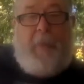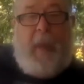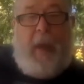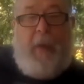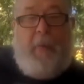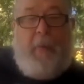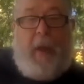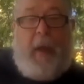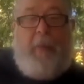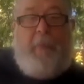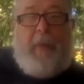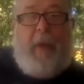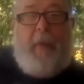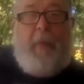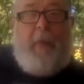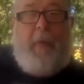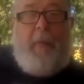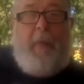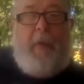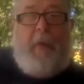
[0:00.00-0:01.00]
that that
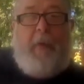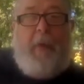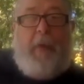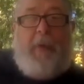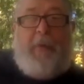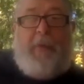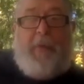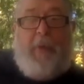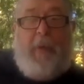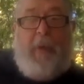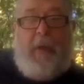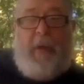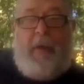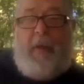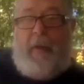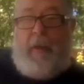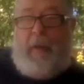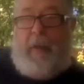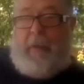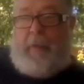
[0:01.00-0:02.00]
would have been a great story.
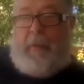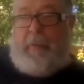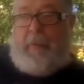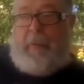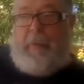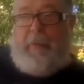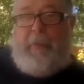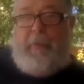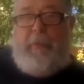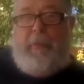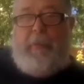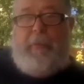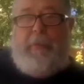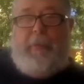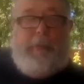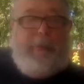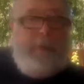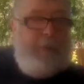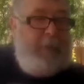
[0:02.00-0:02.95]
Yeah, mm. yeah.